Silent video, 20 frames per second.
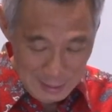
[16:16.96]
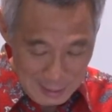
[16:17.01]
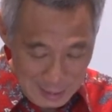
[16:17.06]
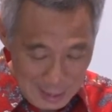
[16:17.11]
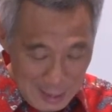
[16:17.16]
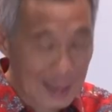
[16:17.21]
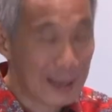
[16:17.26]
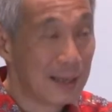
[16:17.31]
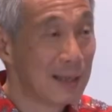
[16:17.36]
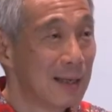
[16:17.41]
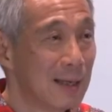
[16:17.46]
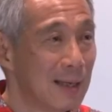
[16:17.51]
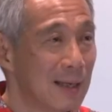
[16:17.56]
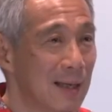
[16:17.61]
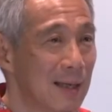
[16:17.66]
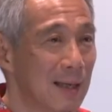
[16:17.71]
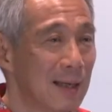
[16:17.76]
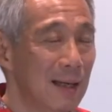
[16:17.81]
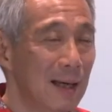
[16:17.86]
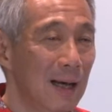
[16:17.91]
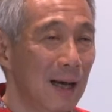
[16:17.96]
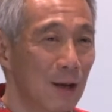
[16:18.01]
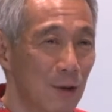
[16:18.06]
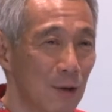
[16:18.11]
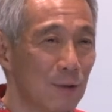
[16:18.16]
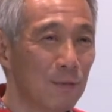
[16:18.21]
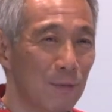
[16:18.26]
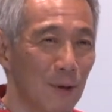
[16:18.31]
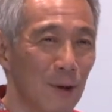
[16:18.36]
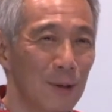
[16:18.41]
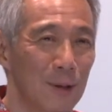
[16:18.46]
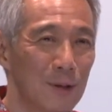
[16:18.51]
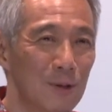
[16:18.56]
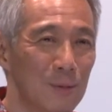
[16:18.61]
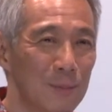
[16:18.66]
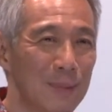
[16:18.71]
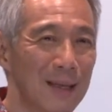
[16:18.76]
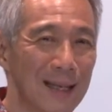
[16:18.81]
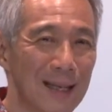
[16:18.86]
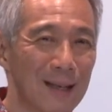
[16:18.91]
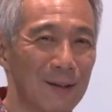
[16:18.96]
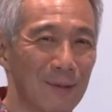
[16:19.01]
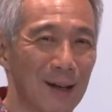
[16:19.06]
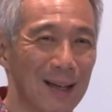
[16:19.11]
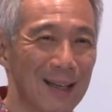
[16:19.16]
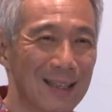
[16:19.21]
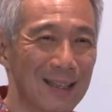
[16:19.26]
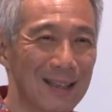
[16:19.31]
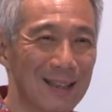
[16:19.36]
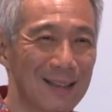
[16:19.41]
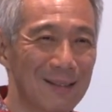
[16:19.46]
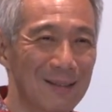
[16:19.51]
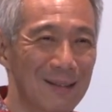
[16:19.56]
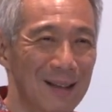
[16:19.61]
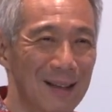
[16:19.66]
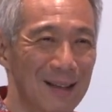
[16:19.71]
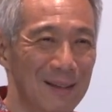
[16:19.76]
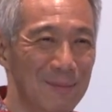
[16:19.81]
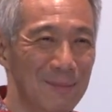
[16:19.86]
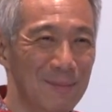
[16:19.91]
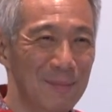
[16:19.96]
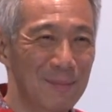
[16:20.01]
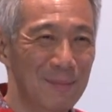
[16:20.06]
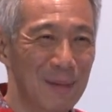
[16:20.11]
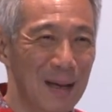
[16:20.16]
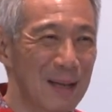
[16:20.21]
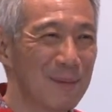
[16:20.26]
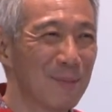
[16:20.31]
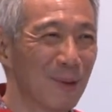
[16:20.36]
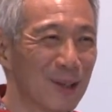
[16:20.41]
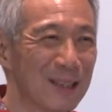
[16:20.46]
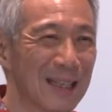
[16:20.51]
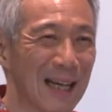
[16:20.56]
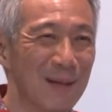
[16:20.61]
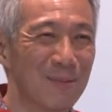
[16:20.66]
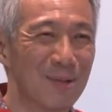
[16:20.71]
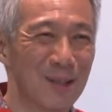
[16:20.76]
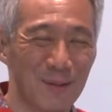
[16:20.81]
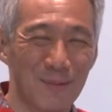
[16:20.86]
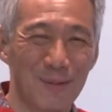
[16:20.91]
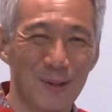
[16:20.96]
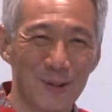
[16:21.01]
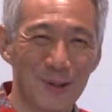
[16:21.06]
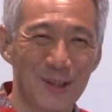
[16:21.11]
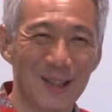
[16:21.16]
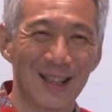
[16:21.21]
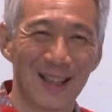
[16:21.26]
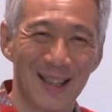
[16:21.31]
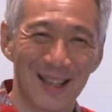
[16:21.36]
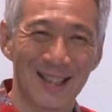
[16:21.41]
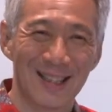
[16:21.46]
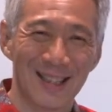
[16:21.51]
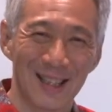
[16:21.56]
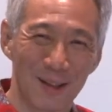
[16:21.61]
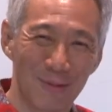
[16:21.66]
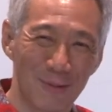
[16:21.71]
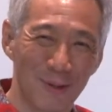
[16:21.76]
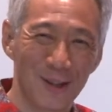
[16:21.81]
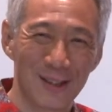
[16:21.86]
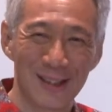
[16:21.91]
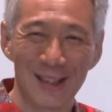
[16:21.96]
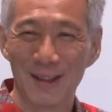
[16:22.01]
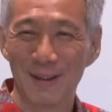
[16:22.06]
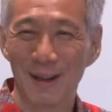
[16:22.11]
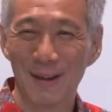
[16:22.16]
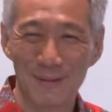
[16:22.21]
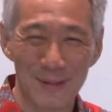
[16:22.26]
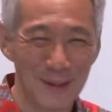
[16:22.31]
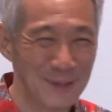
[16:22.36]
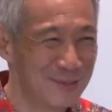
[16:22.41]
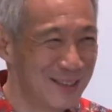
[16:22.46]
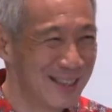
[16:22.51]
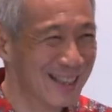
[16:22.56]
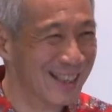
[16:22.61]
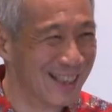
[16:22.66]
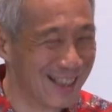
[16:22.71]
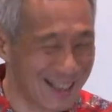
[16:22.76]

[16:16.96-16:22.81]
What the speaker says: and I look forward to being invited many more times in future, 30th, 40th, and 50th.